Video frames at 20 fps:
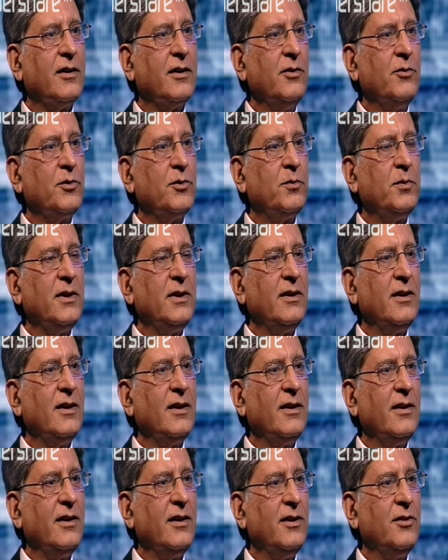He's
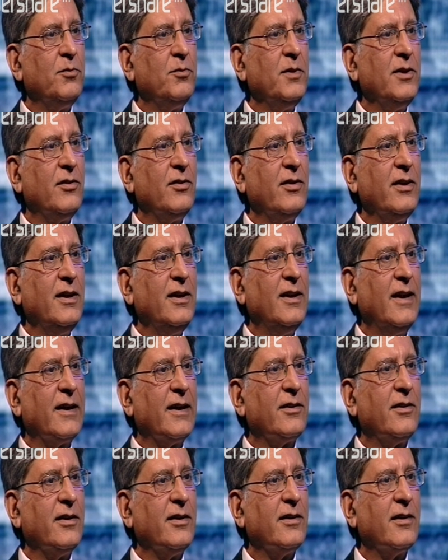been
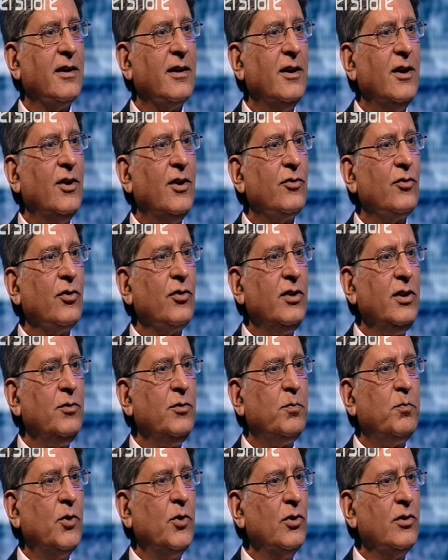re-elected. So
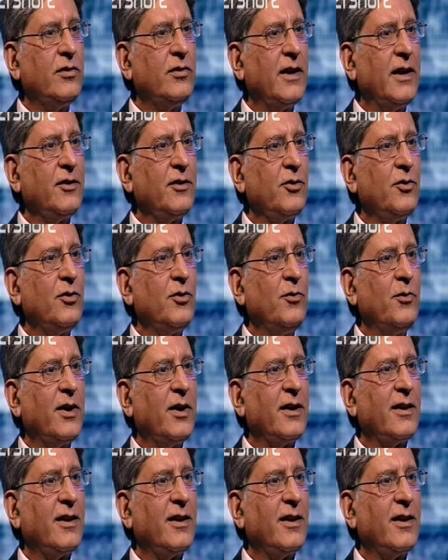these polls, I don't know where they come from.